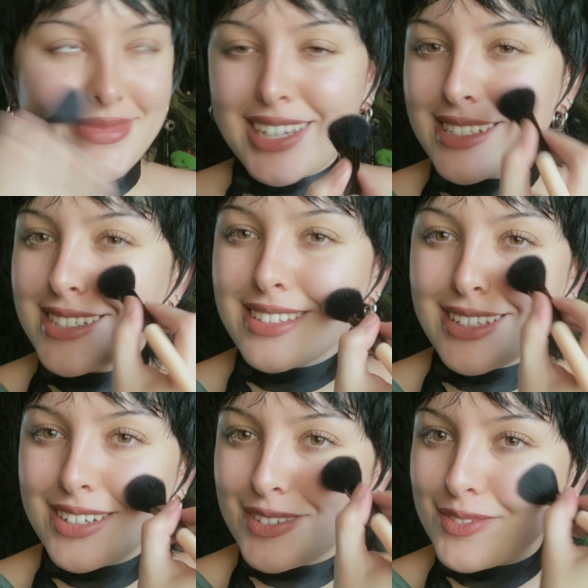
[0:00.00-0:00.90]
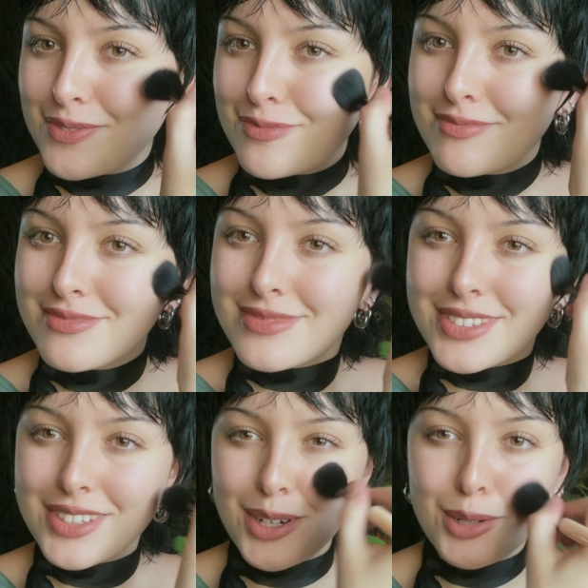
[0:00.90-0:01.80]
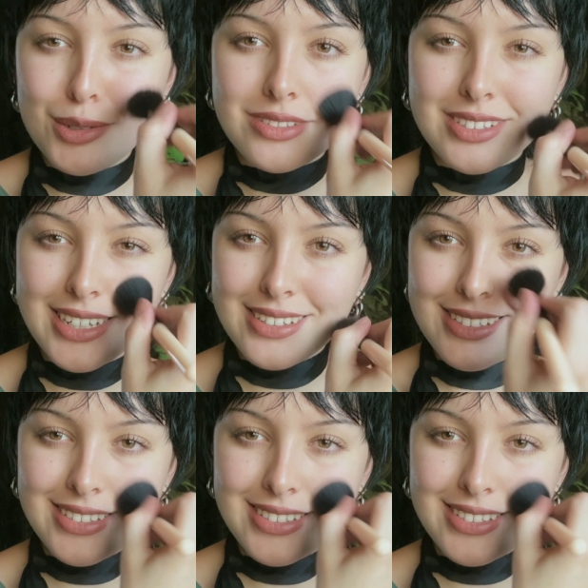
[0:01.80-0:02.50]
I just love the coldness.